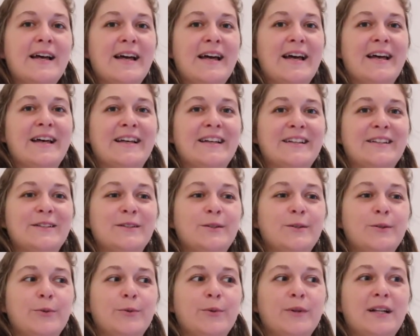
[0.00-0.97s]
and
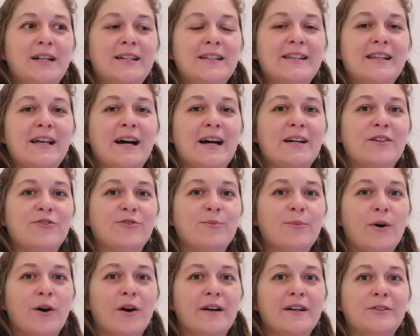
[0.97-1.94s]
to really dive
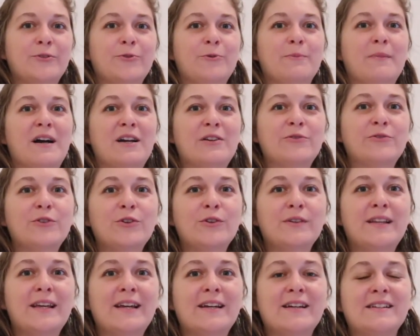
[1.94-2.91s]
more into
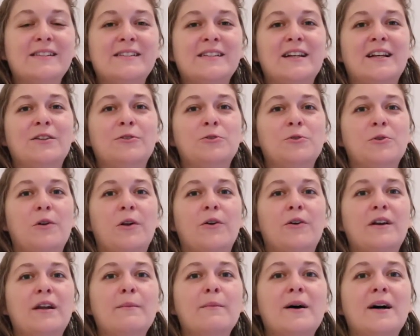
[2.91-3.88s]
mindfulness and to
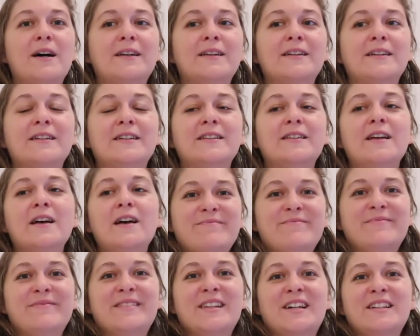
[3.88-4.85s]
learn about it.
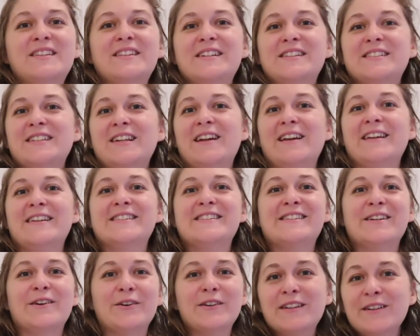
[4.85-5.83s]
Not necessarily
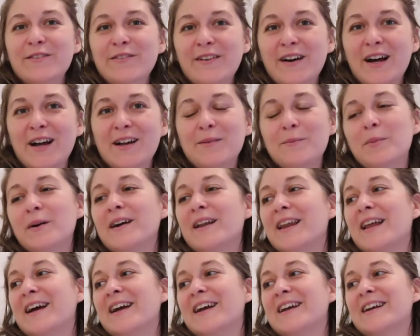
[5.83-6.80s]
certified, but
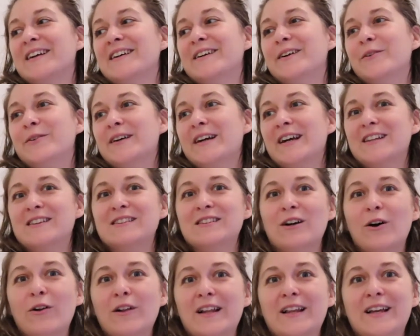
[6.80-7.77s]
like go get
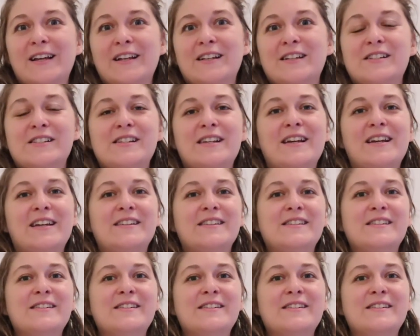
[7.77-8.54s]
knowledge and